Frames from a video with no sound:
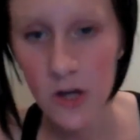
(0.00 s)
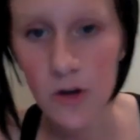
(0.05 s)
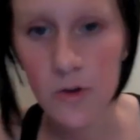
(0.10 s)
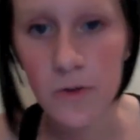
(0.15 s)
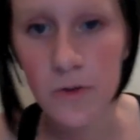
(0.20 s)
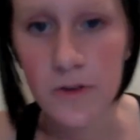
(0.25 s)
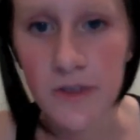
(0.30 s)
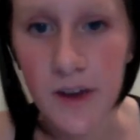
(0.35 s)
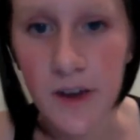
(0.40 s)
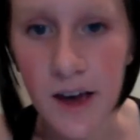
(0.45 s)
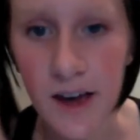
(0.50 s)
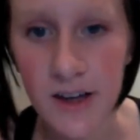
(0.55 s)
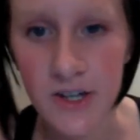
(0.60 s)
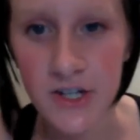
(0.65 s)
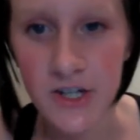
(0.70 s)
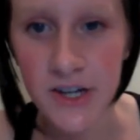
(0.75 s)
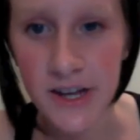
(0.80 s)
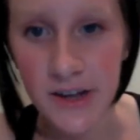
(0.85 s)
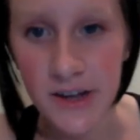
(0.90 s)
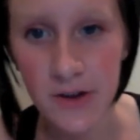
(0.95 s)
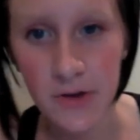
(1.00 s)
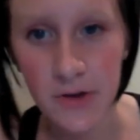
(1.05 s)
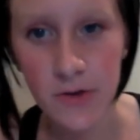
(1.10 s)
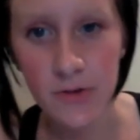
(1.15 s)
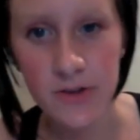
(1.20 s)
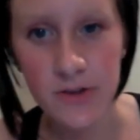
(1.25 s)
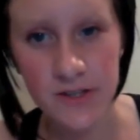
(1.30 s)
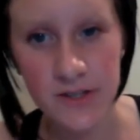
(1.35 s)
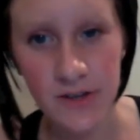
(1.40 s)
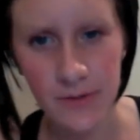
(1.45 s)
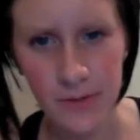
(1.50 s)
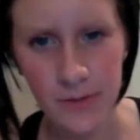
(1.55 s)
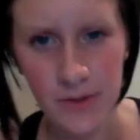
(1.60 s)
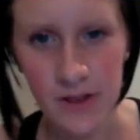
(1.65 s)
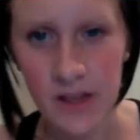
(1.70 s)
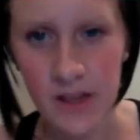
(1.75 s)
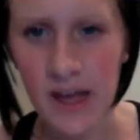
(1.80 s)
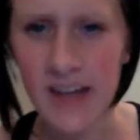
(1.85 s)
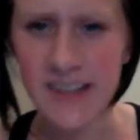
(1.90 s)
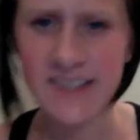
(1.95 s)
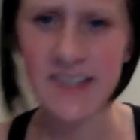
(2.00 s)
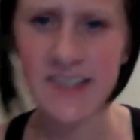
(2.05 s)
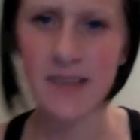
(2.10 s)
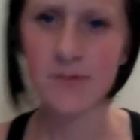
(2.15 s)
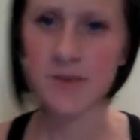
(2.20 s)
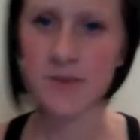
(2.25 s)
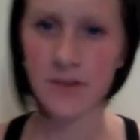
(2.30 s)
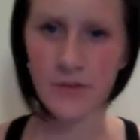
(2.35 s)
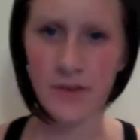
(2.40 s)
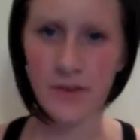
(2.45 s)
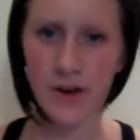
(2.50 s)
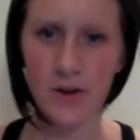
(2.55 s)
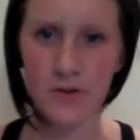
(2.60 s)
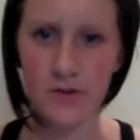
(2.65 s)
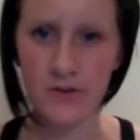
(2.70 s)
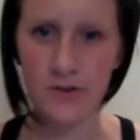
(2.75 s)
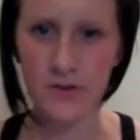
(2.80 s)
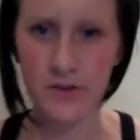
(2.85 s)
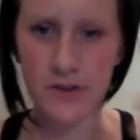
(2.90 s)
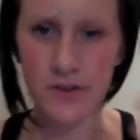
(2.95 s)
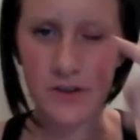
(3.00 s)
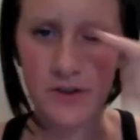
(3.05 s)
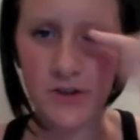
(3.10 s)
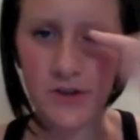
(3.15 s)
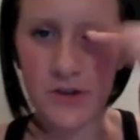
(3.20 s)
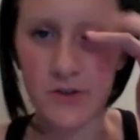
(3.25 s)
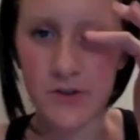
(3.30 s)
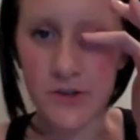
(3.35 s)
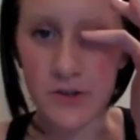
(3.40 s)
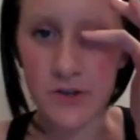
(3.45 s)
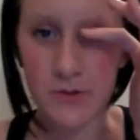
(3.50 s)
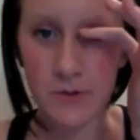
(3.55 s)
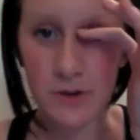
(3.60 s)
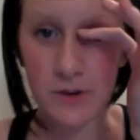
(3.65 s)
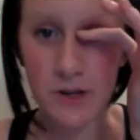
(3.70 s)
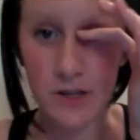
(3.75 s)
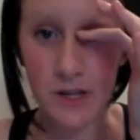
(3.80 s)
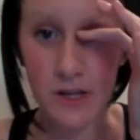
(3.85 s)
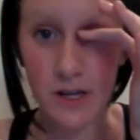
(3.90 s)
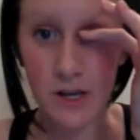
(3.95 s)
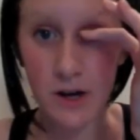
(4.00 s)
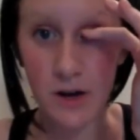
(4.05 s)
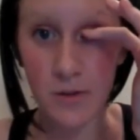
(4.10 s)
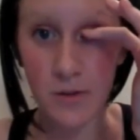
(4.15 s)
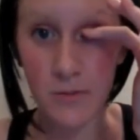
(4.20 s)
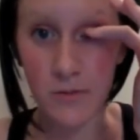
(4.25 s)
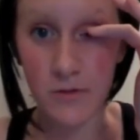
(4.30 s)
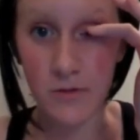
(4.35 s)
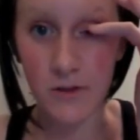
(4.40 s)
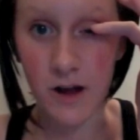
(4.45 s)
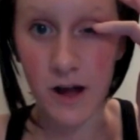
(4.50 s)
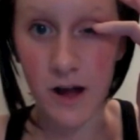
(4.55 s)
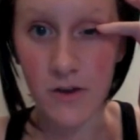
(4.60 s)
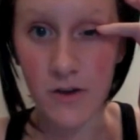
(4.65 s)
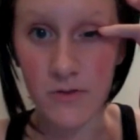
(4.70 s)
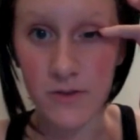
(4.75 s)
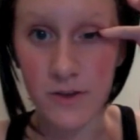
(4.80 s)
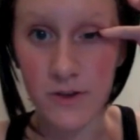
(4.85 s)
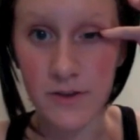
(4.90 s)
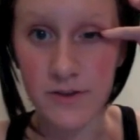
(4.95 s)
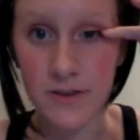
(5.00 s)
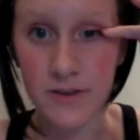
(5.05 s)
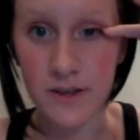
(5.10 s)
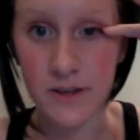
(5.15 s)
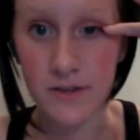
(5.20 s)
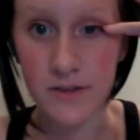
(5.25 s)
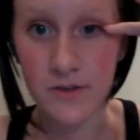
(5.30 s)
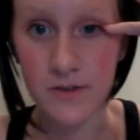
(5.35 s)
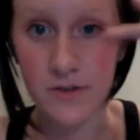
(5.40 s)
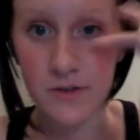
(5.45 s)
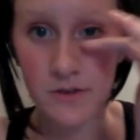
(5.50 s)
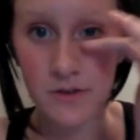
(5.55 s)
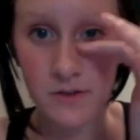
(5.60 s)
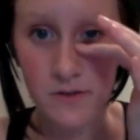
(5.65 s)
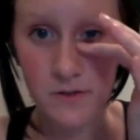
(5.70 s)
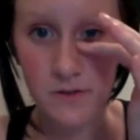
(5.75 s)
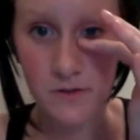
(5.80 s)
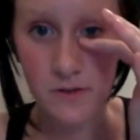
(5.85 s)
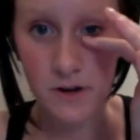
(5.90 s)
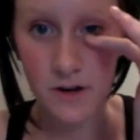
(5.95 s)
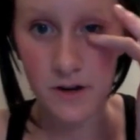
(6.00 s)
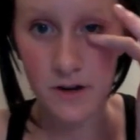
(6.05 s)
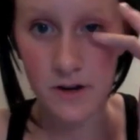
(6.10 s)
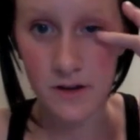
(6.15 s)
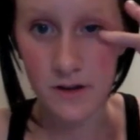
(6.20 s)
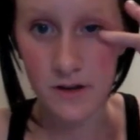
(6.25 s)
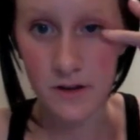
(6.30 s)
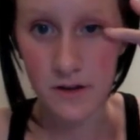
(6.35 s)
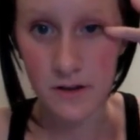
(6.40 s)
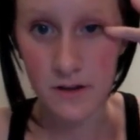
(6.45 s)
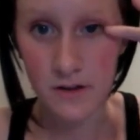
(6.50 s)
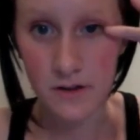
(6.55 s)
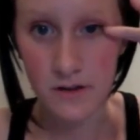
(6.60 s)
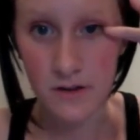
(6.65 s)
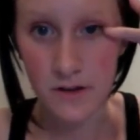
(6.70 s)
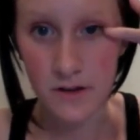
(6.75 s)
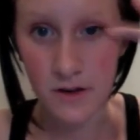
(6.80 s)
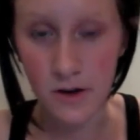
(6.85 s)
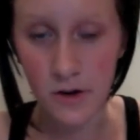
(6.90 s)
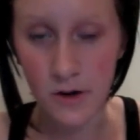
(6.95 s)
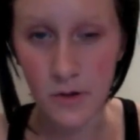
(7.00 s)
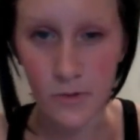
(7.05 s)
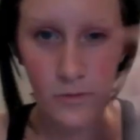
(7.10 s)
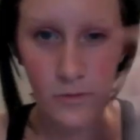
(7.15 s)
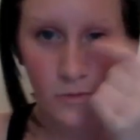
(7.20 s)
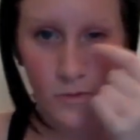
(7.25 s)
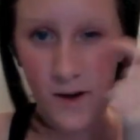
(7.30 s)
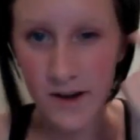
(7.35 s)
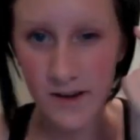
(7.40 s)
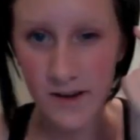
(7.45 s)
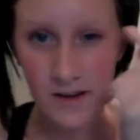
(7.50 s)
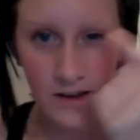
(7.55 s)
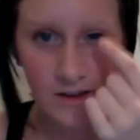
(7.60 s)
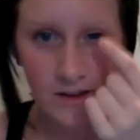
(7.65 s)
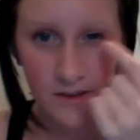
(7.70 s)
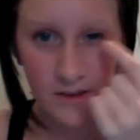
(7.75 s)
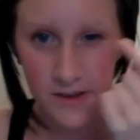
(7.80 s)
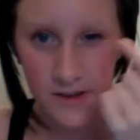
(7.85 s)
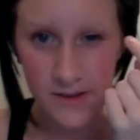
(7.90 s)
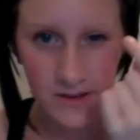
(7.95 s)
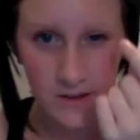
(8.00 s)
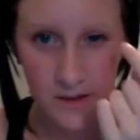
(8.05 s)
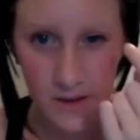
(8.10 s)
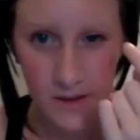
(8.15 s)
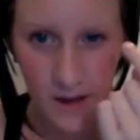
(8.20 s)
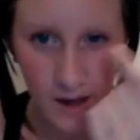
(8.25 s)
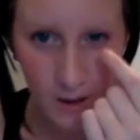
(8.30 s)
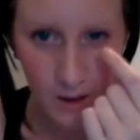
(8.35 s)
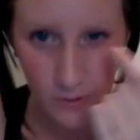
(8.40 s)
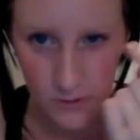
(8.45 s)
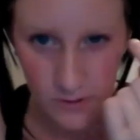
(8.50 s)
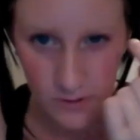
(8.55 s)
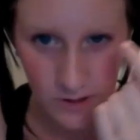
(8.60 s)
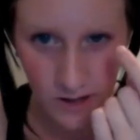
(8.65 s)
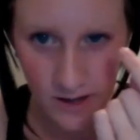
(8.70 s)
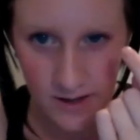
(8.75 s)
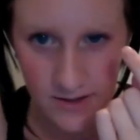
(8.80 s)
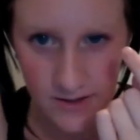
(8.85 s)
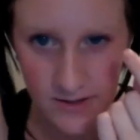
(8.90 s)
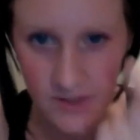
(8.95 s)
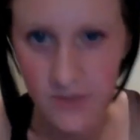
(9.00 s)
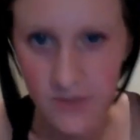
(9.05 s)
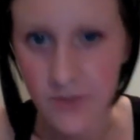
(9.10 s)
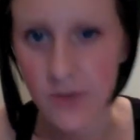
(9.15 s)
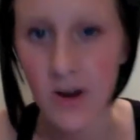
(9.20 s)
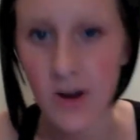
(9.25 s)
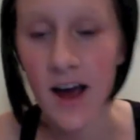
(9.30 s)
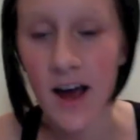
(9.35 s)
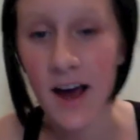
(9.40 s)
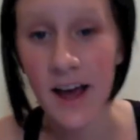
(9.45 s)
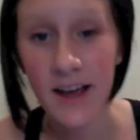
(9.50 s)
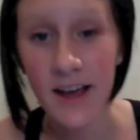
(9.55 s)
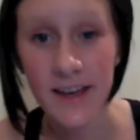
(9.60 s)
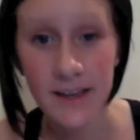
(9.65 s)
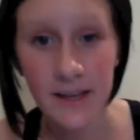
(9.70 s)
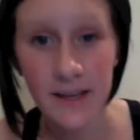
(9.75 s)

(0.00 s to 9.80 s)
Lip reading: with the eyeshadow and stuff, but a lot of times I found that she was just wearing like a brown tint right on like the outer lines of her eye,